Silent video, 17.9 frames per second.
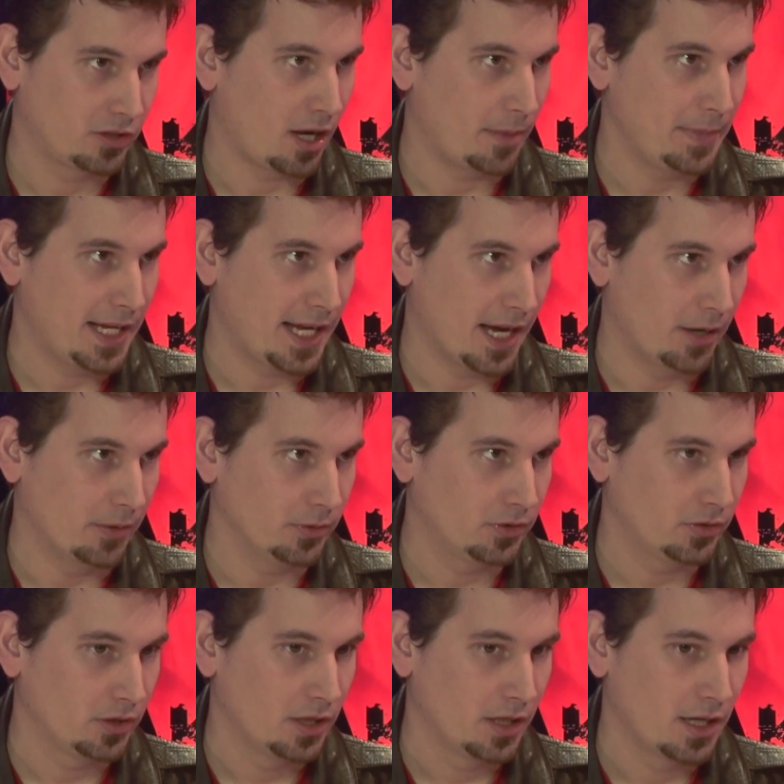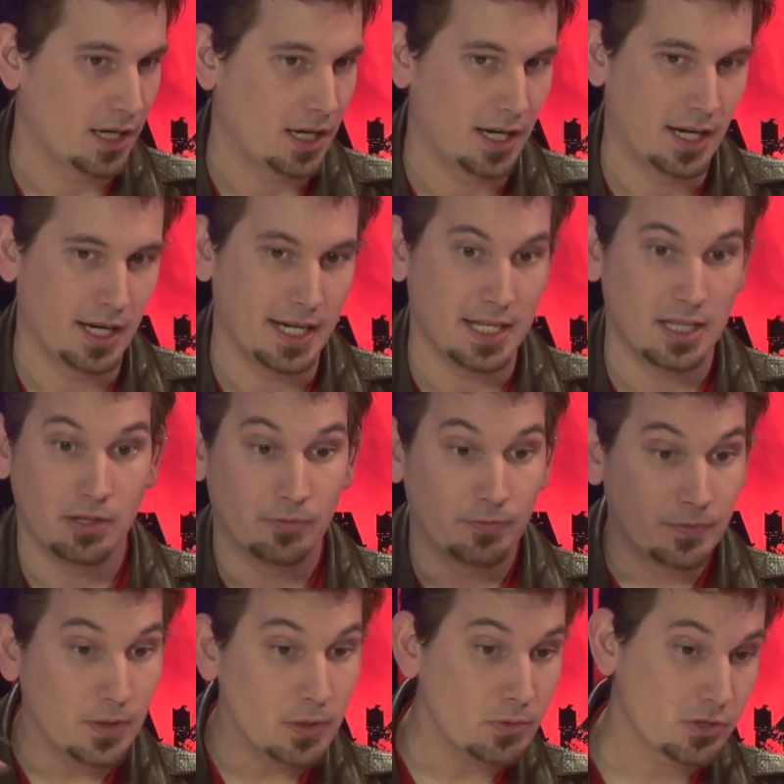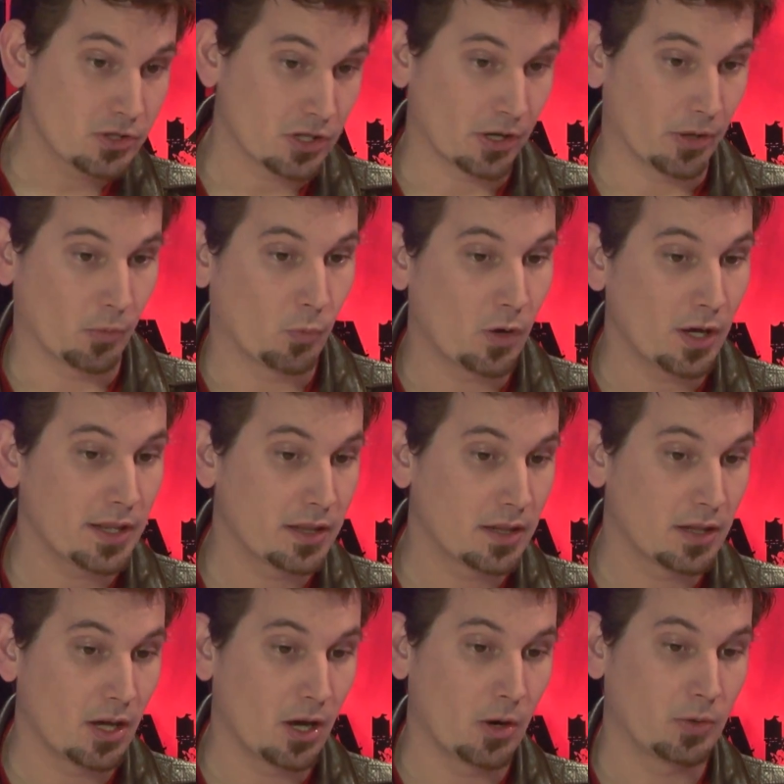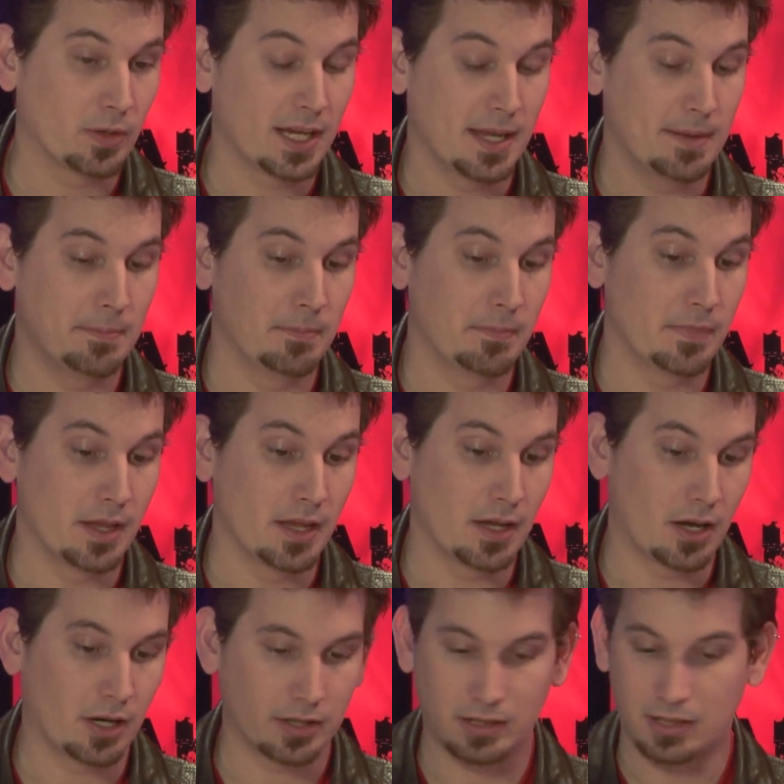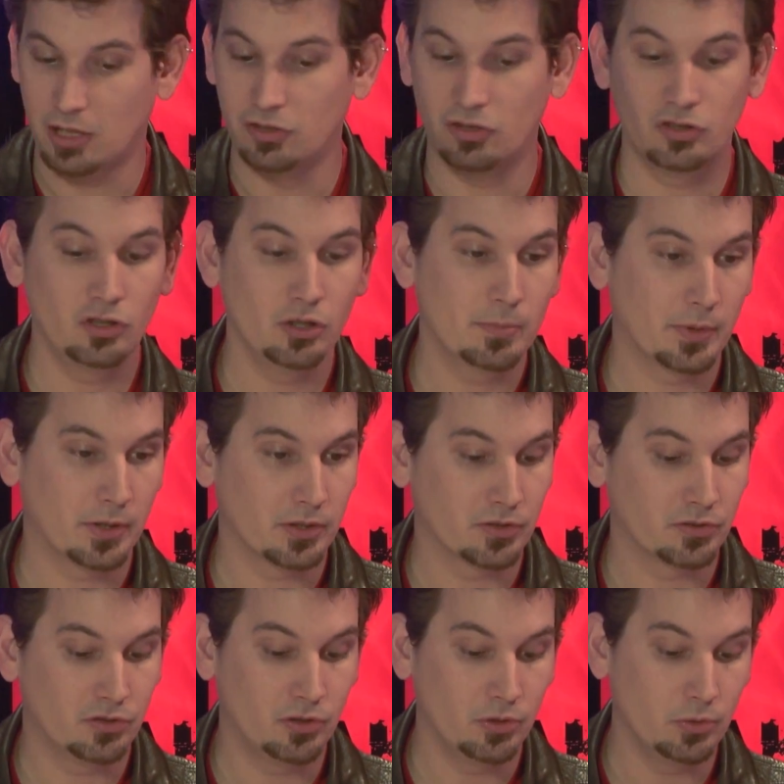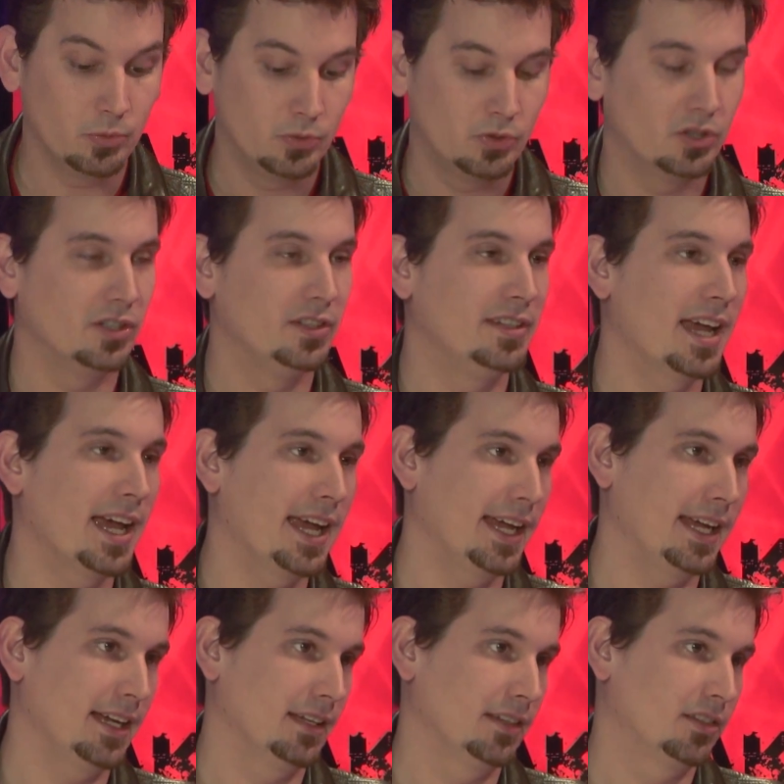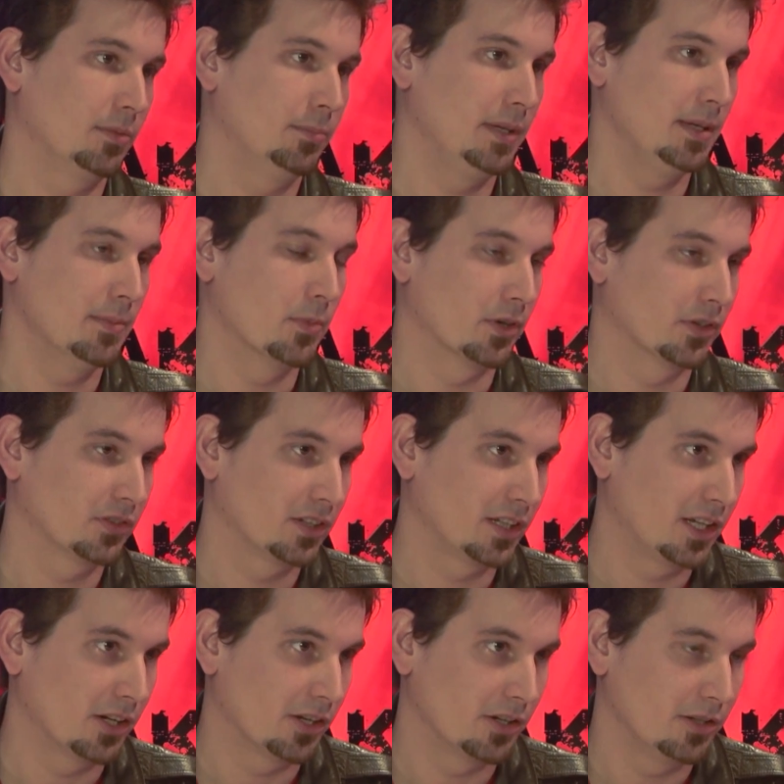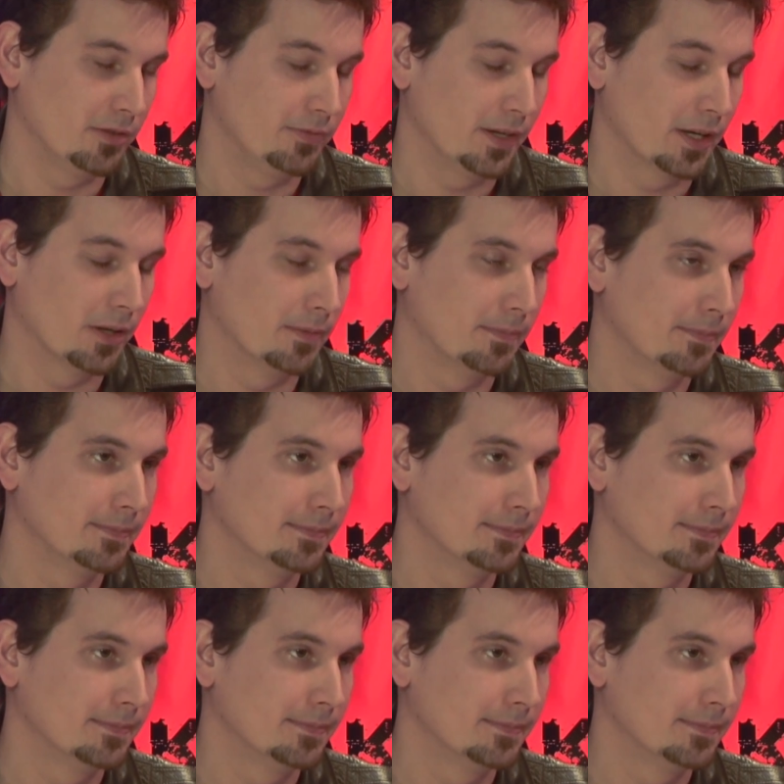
coming out uh, in the future, what, though, can consumers do today to be more secure, you feel?